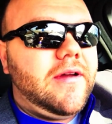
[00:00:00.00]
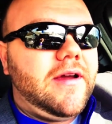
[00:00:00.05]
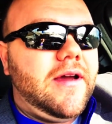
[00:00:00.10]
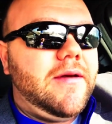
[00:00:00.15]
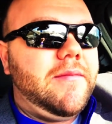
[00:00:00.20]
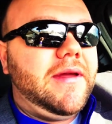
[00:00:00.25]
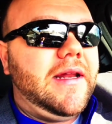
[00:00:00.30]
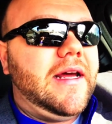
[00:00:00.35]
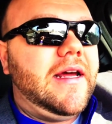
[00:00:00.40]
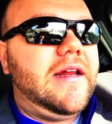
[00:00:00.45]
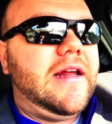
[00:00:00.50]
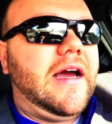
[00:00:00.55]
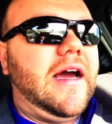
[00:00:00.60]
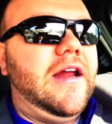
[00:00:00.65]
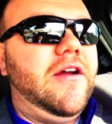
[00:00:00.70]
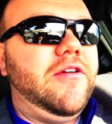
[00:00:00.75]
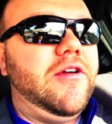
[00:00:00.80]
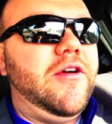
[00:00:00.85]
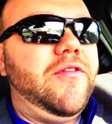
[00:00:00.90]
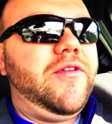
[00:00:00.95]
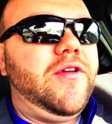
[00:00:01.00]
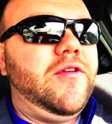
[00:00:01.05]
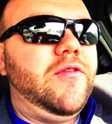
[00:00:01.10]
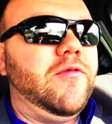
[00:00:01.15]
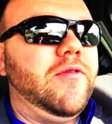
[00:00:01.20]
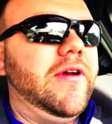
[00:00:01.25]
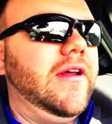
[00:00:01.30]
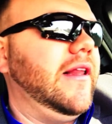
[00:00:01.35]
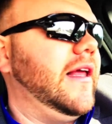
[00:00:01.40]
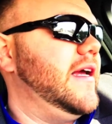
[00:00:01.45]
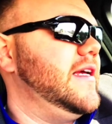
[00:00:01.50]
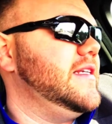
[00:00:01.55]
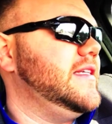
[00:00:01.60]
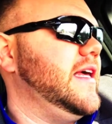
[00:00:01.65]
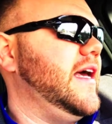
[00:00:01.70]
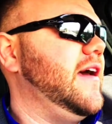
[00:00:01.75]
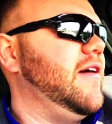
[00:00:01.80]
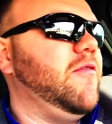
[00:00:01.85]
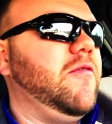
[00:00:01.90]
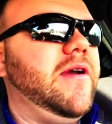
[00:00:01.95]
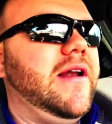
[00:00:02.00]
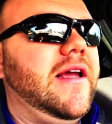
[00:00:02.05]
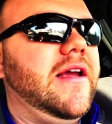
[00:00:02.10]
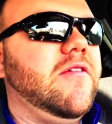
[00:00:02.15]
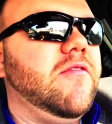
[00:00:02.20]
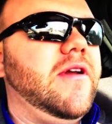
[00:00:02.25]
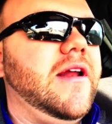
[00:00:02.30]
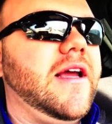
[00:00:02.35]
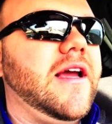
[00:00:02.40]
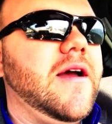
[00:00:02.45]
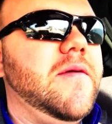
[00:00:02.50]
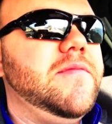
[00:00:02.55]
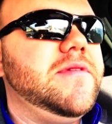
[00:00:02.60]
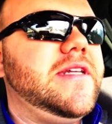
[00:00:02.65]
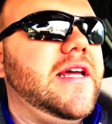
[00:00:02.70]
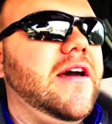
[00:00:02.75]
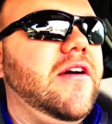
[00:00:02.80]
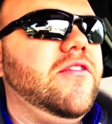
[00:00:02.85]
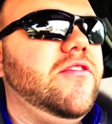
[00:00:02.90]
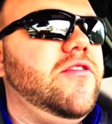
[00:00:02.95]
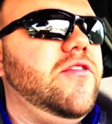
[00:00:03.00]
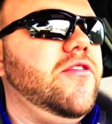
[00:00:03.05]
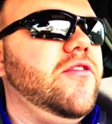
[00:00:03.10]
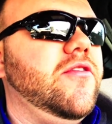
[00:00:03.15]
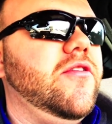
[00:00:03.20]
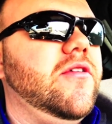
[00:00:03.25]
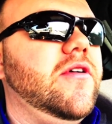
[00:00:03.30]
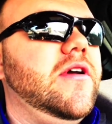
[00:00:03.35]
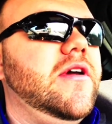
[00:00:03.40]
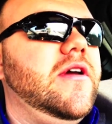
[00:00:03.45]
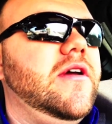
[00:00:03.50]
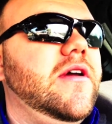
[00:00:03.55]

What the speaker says: I mean, I don't know if you realize that when it comes down to